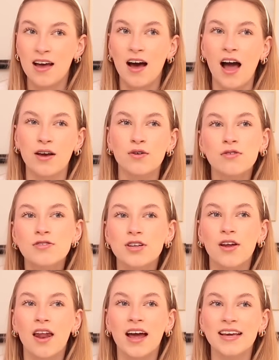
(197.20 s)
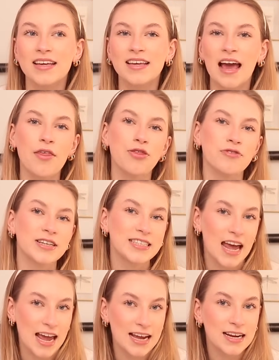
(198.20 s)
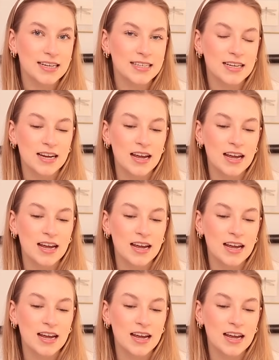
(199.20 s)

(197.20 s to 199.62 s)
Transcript: I also like Catherine Tate.